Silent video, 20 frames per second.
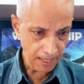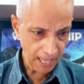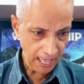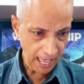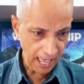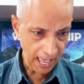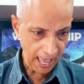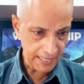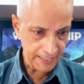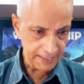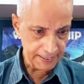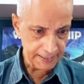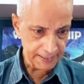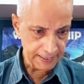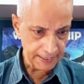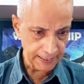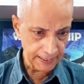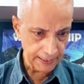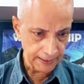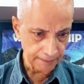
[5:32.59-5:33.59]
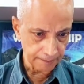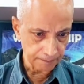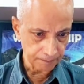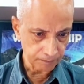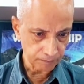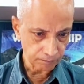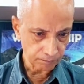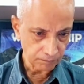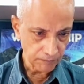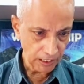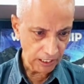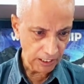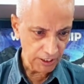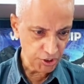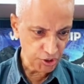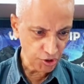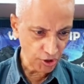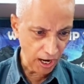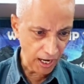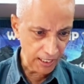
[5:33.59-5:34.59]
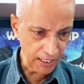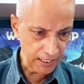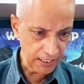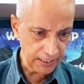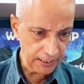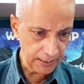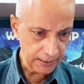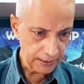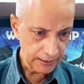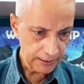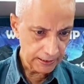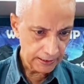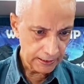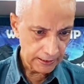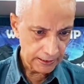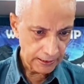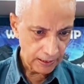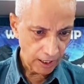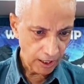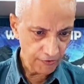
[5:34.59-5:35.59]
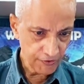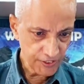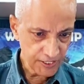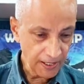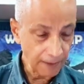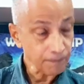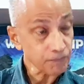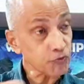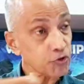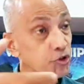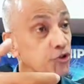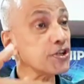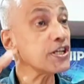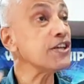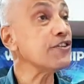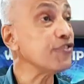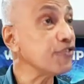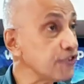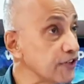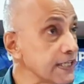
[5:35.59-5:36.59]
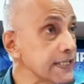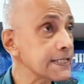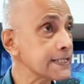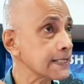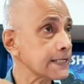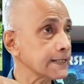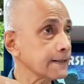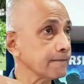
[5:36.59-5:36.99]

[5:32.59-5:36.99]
and a trunk of some 3 feet.